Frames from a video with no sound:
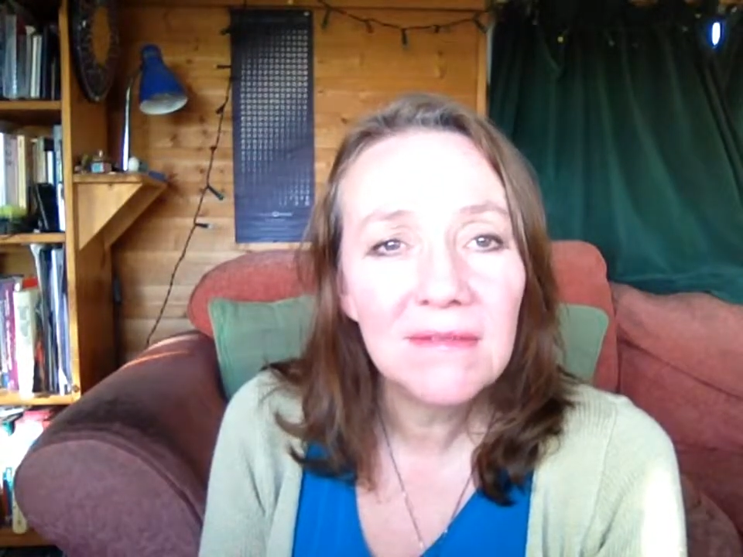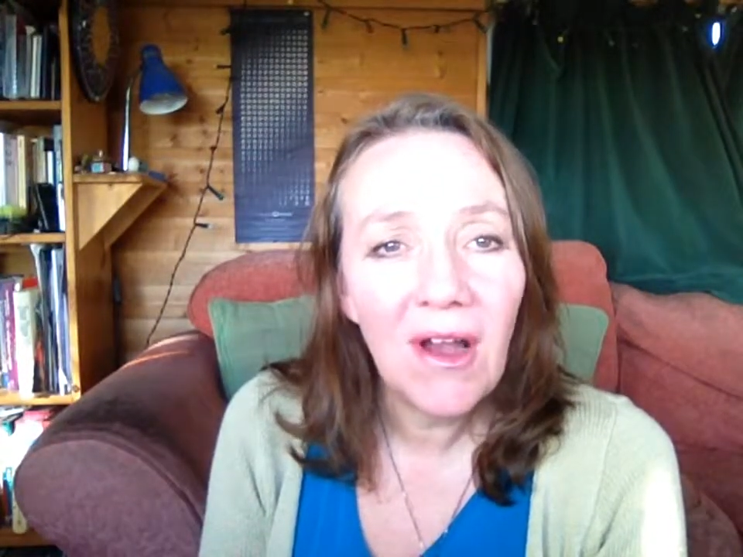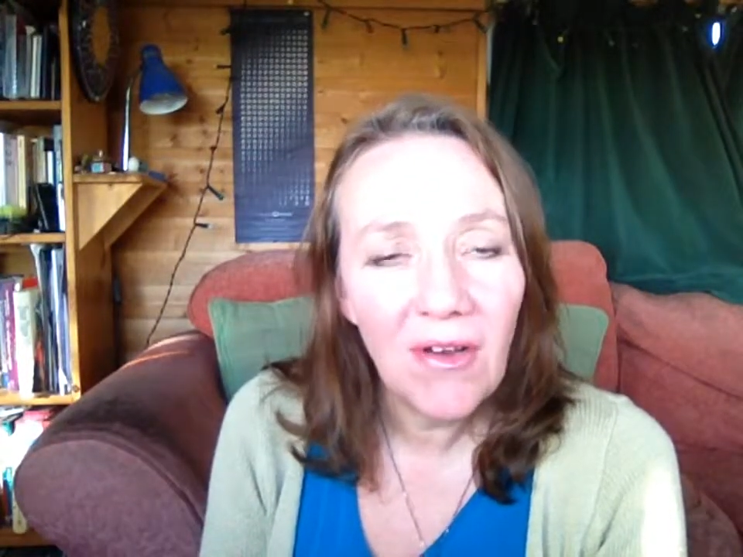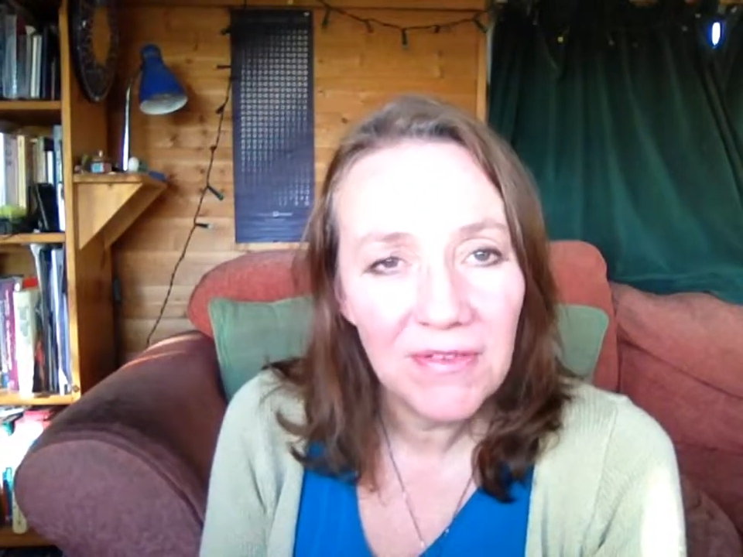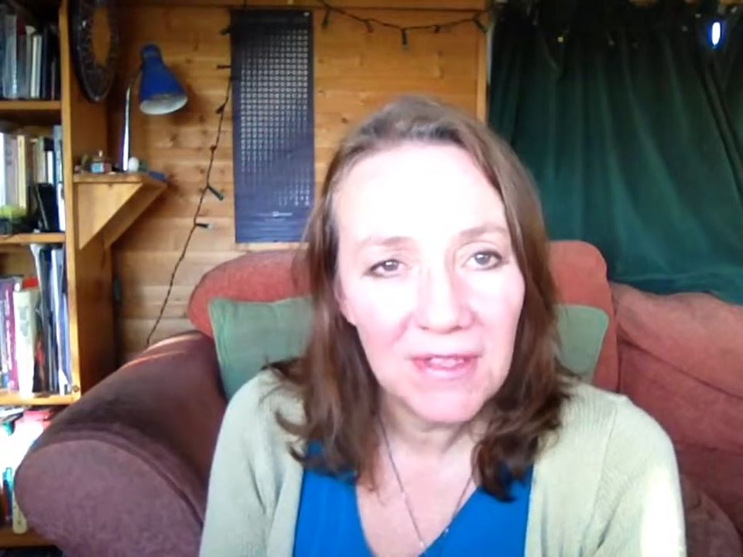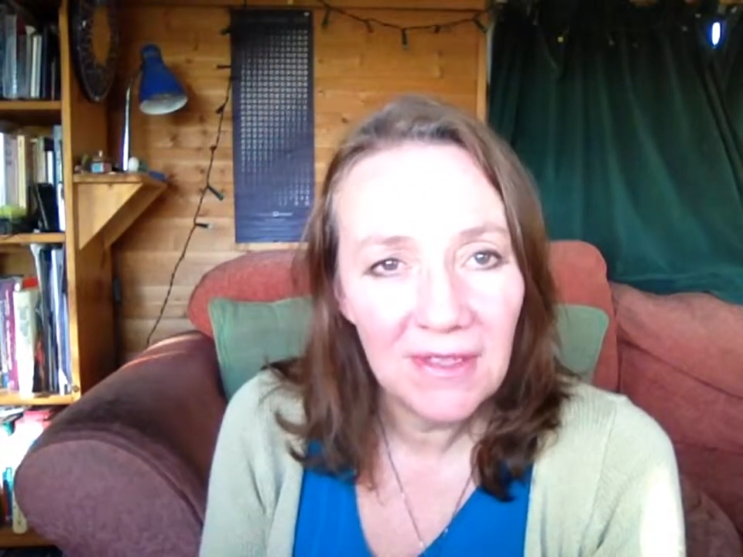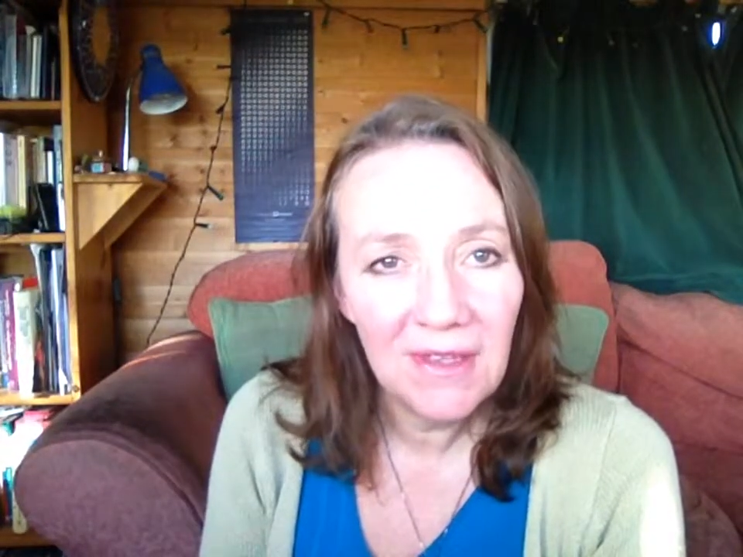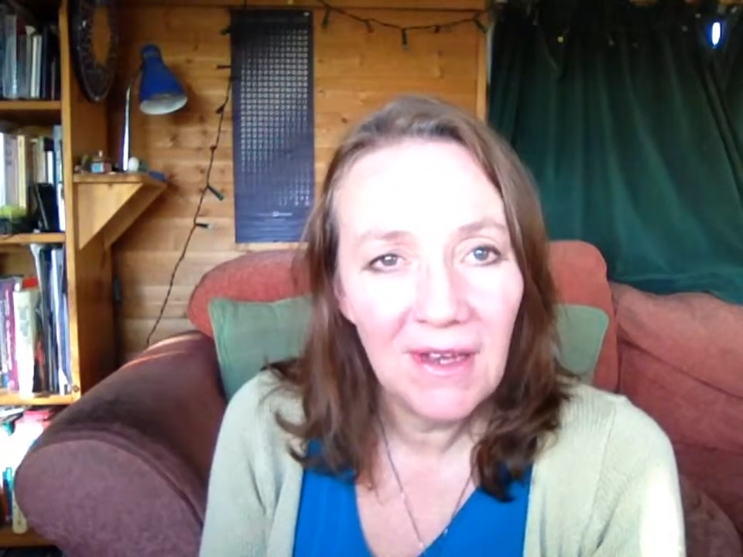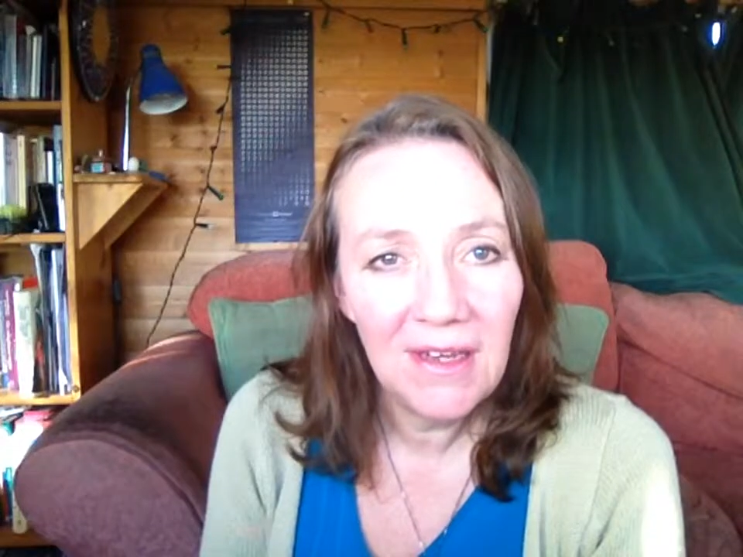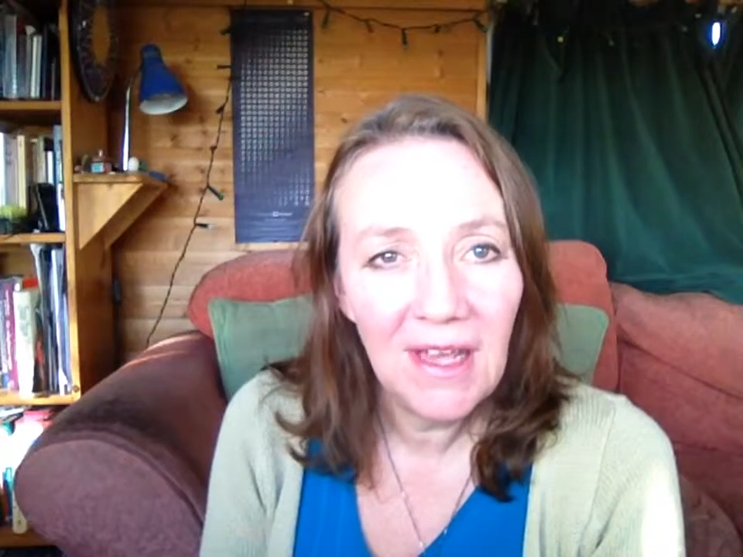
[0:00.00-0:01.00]

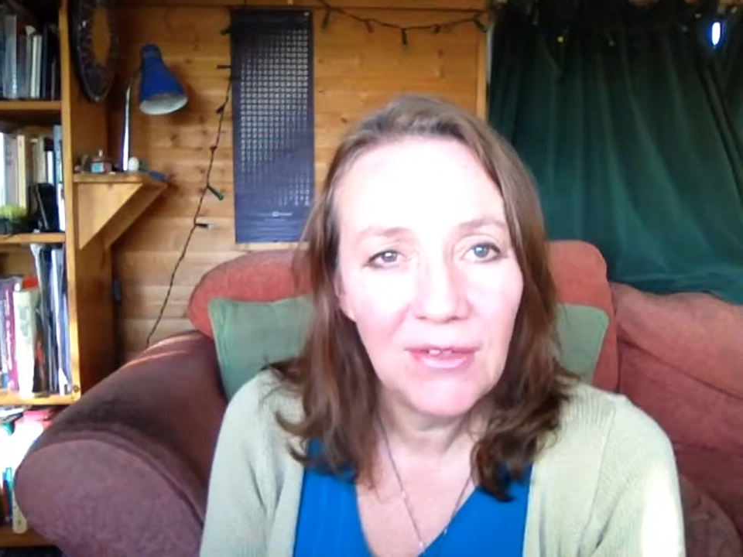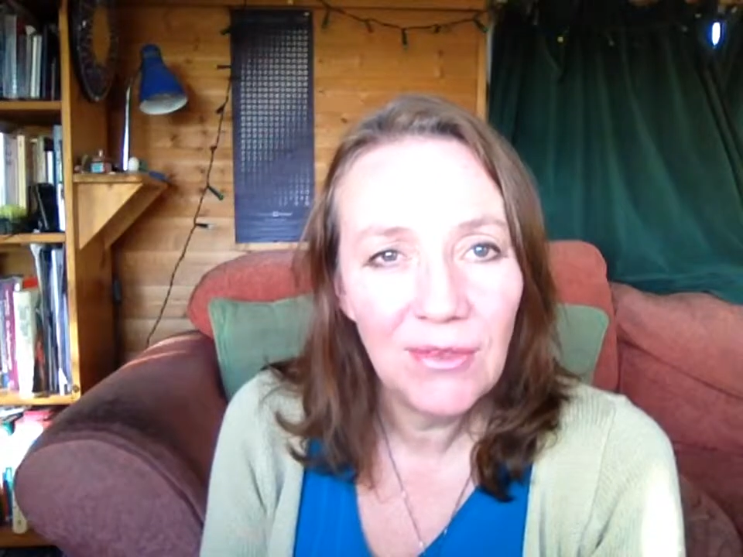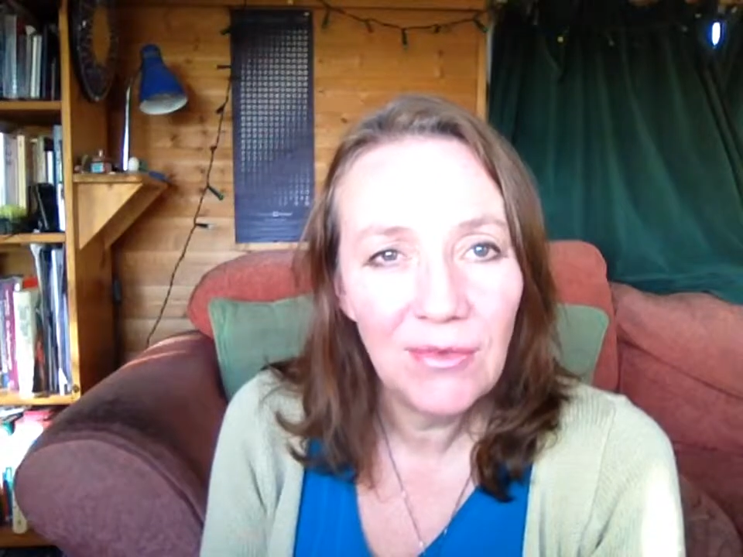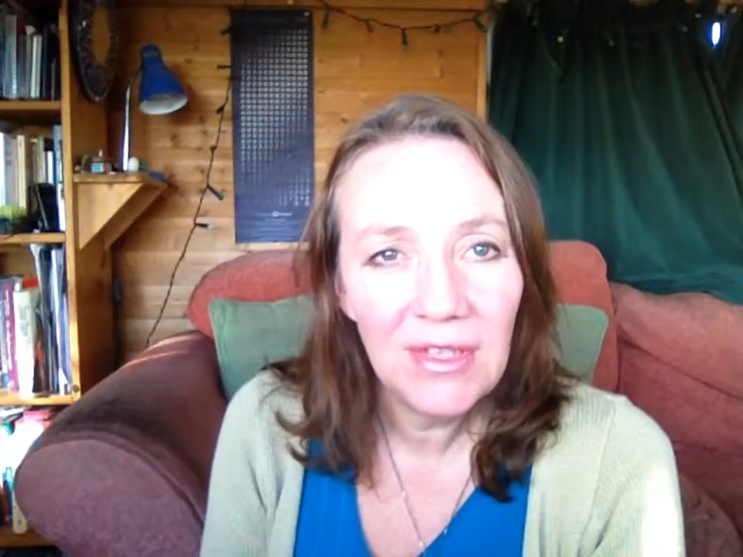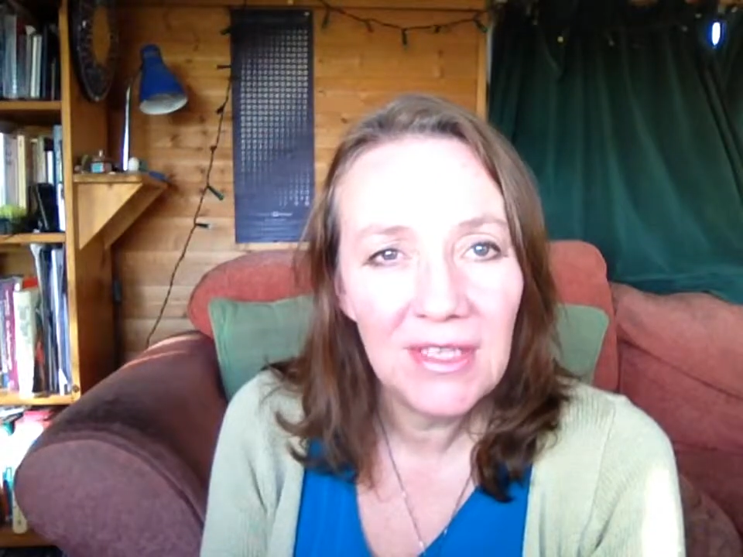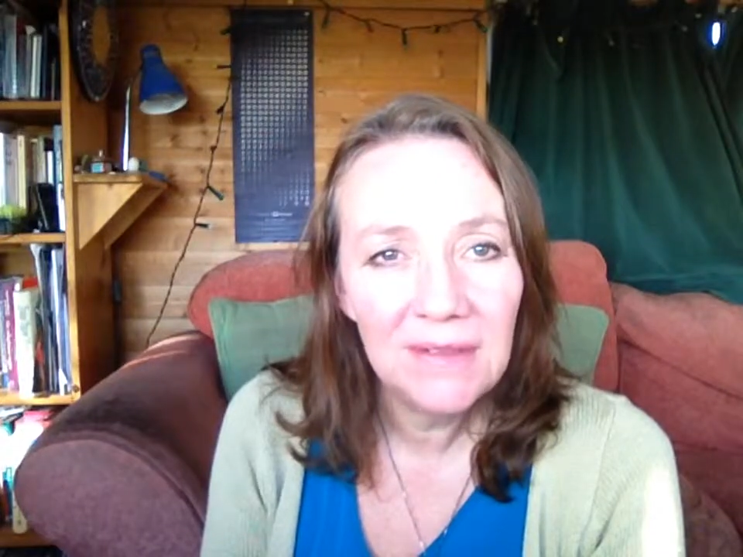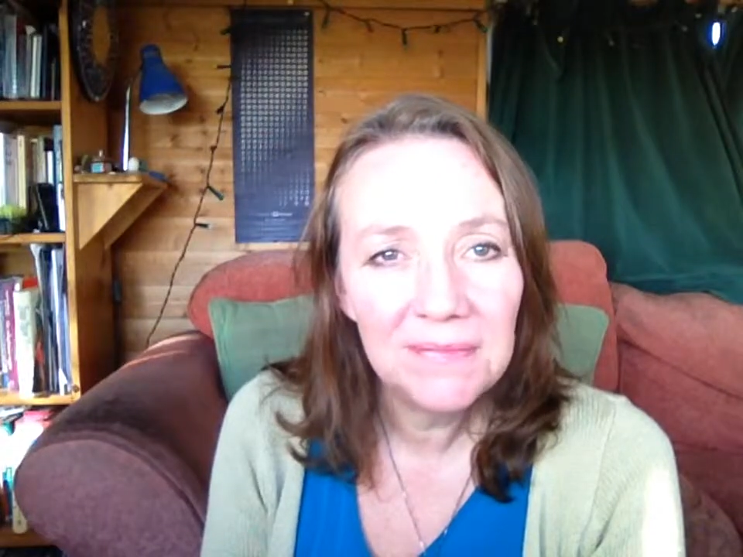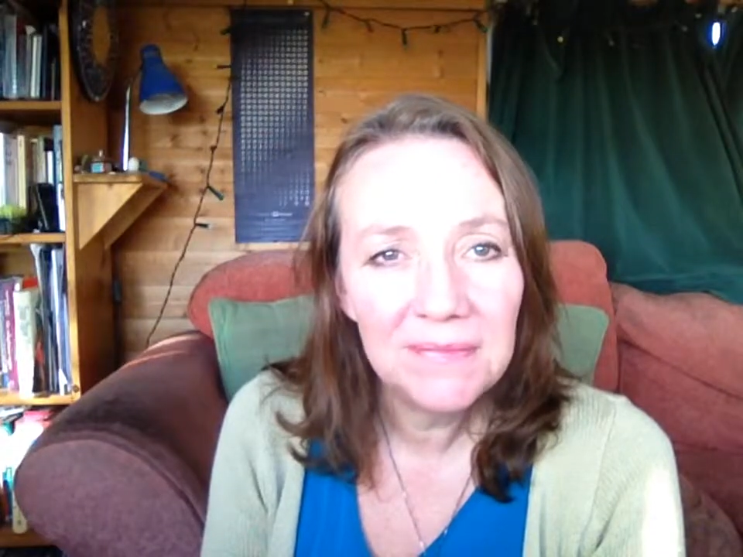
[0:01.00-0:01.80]
after I'd had all the